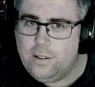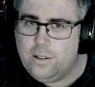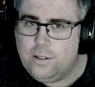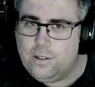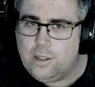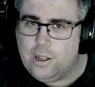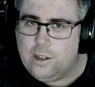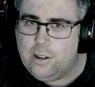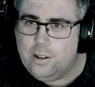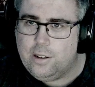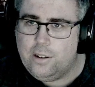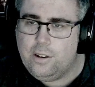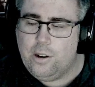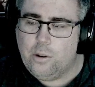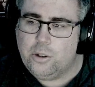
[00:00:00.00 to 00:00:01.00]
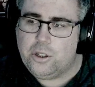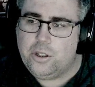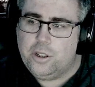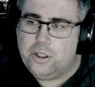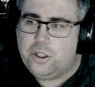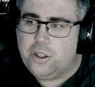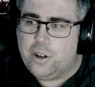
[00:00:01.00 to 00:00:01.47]
the no
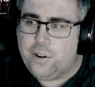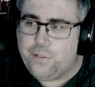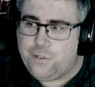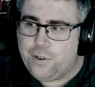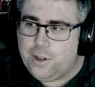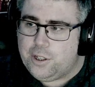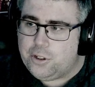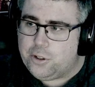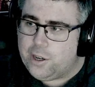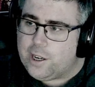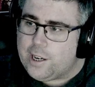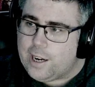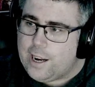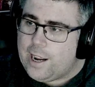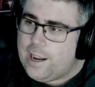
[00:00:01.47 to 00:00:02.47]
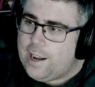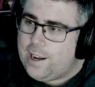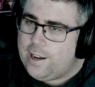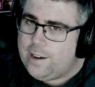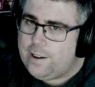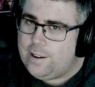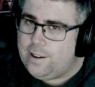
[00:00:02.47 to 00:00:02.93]
the sugar-free drink I
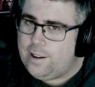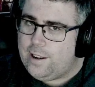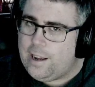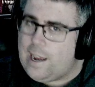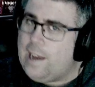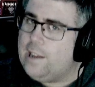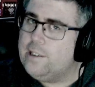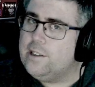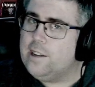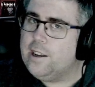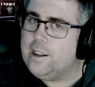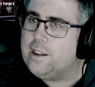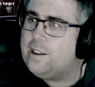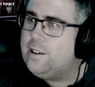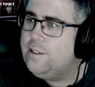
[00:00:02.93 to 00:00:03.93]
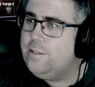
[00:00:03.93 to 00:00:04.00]
had like